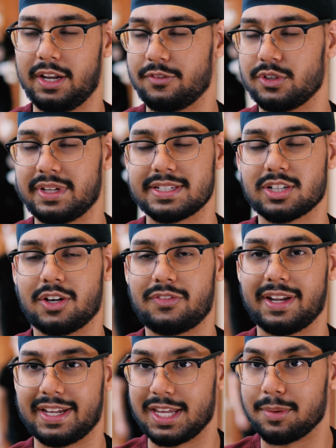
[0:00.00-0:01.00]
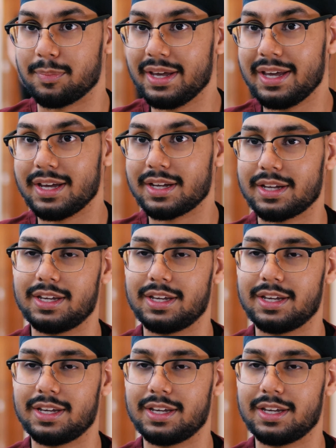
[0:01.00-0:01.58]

had a few days off and I came back